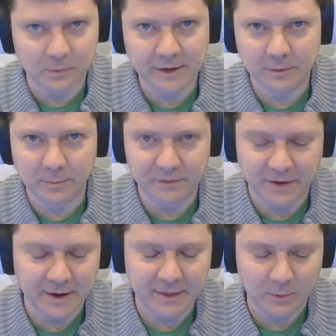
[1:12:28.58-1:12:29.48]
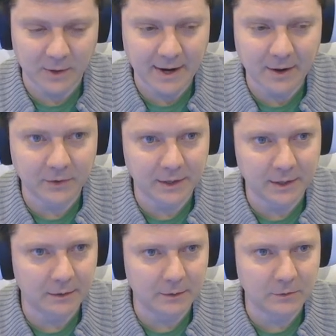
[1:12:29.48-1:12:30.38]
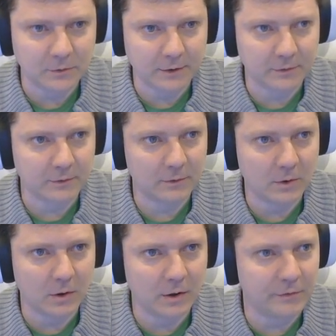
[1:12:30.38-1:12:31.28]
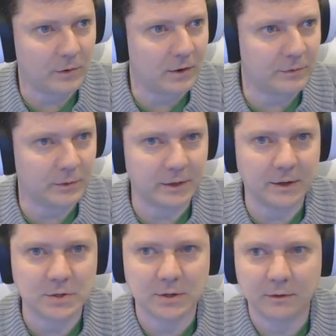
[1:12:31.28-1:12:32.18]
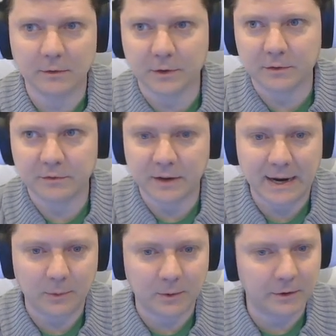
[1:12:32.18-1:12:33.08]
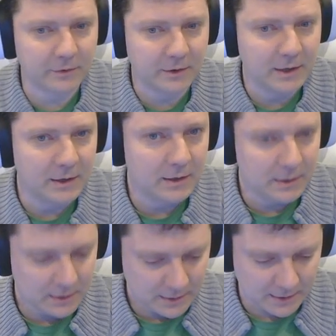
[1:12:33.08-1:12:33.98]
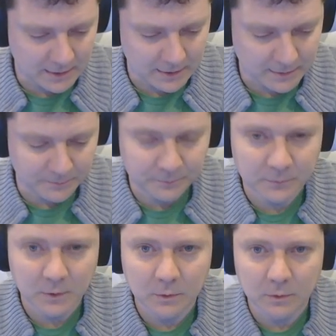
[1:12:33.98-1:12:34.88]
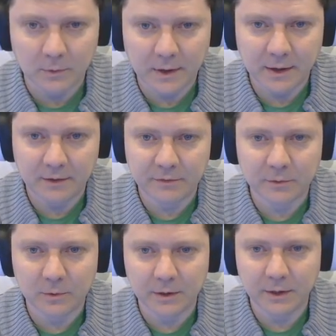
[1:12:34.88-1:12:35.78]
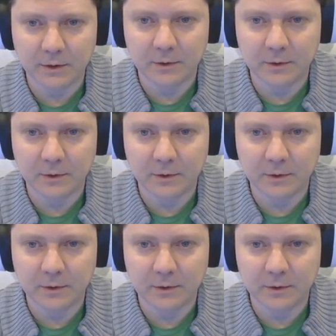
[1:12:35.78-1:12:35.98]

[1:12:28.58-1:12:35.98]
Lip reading: to be fine. They were out in just awful conditions for hours. Pray for you.